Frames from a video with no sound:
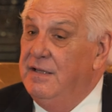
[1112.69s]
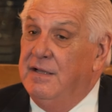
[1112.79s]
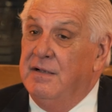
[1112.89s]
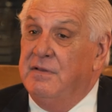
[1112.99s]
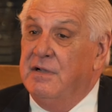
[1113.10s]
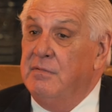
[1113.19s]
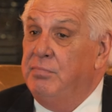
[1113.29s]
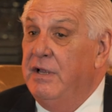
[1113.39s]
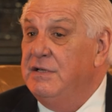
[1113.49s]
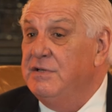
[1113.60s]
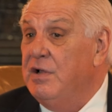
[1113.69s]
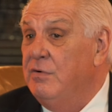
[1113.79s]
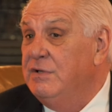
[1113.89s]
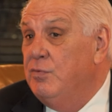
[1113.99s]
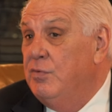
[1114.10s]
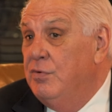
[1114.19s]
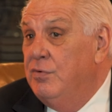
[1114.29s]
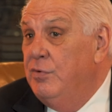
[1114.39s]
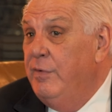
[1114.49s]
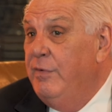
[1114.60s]
Right. The complaint is always,
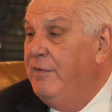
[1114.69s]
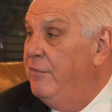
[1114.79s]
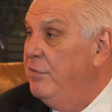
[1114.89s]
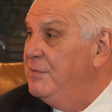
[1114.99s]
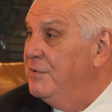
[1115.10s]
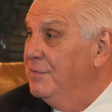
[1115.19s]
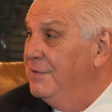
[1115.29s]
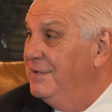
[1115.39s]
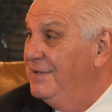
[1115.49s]
who do we refer them to?